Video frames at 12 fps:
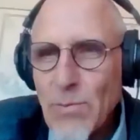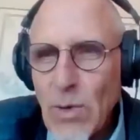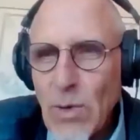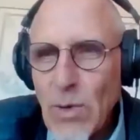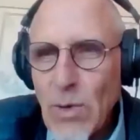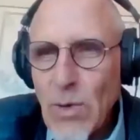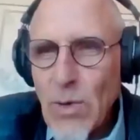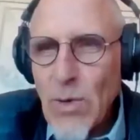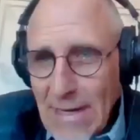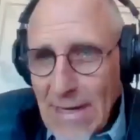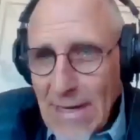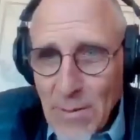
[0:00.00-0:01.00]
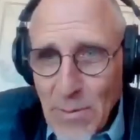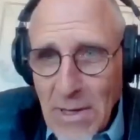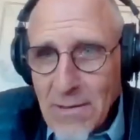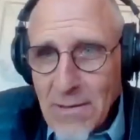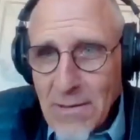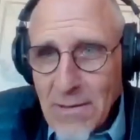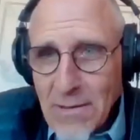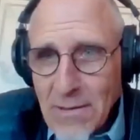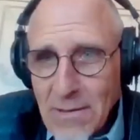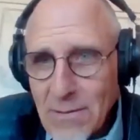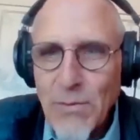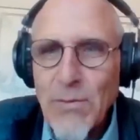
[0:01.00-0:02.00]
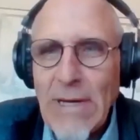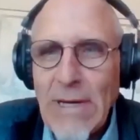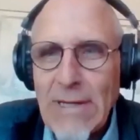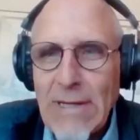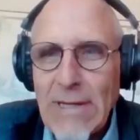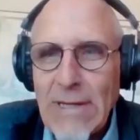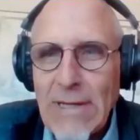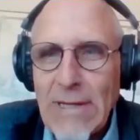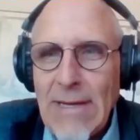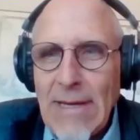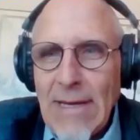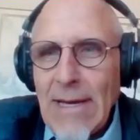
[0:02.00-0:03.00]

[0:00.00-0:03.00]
you probably didn't see that coming when you moved, but